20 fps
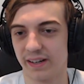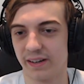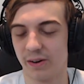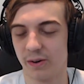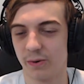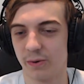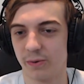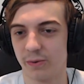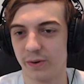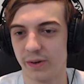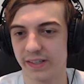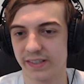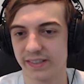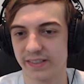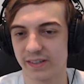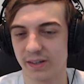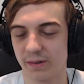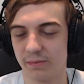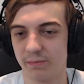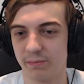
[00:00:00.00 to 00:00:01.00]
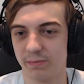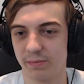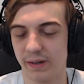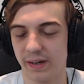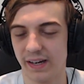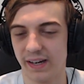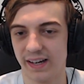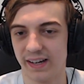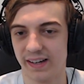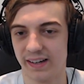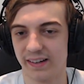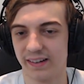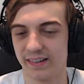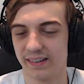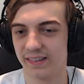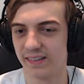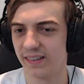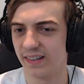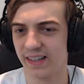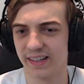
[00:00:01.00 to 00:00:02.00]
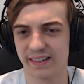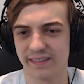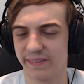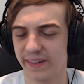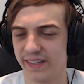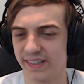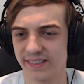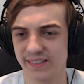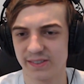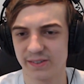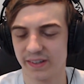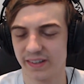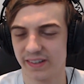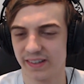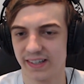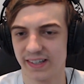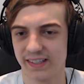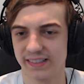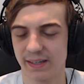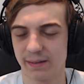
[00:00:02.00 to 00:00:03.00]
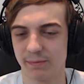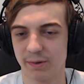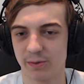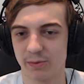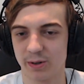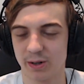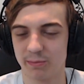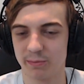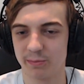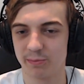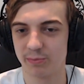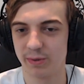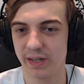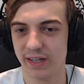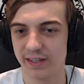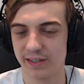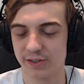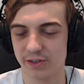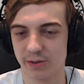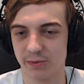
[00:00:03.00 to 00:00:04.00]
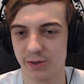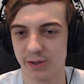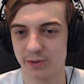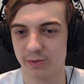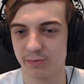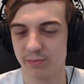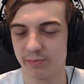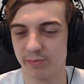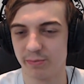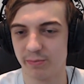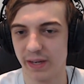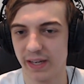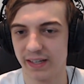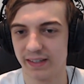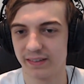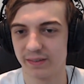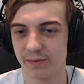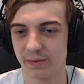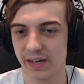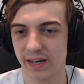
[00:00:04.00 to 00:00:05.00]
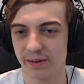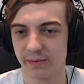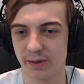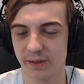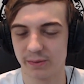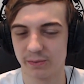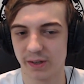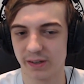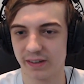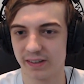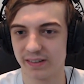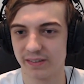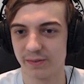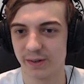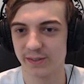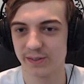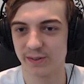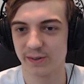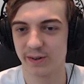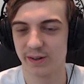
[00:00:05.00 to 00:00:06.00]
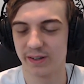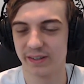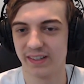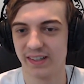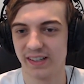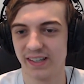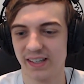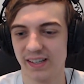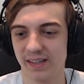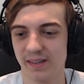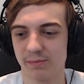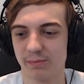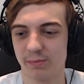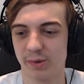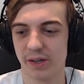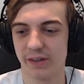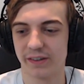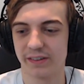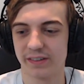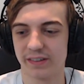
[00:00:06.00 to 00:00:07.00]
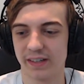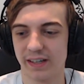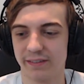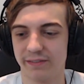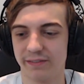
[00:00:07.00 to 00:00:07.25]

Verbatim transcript: always compare like things together. I guess I'm not really completely sure what you meant with like what what what's going on, but I